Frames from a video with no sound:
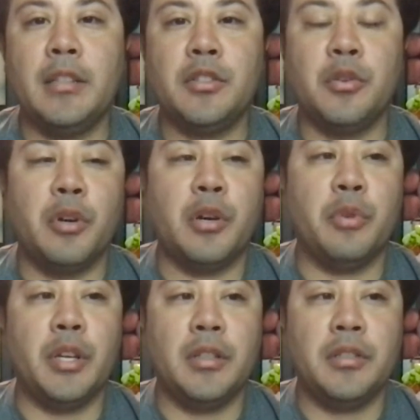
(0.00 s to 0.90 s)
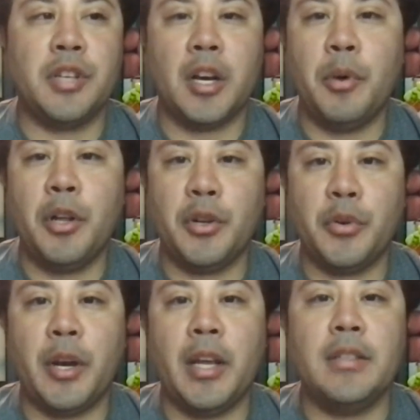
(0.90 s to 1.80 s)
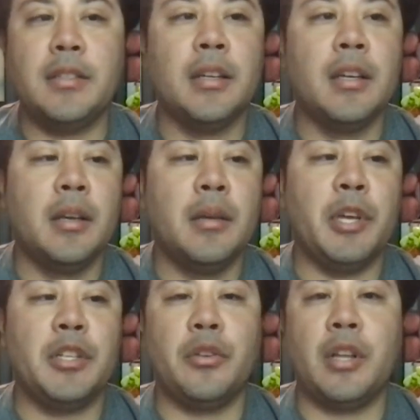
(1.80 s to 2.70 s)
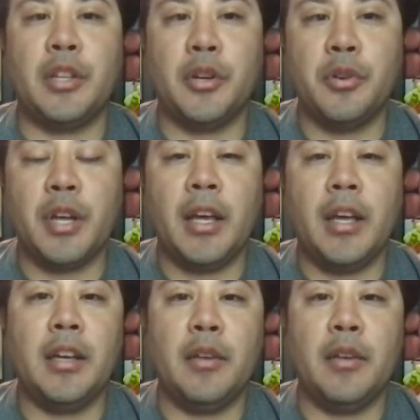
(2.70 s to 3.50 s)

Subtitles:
to where we check upon their grades, make sure that they're okay.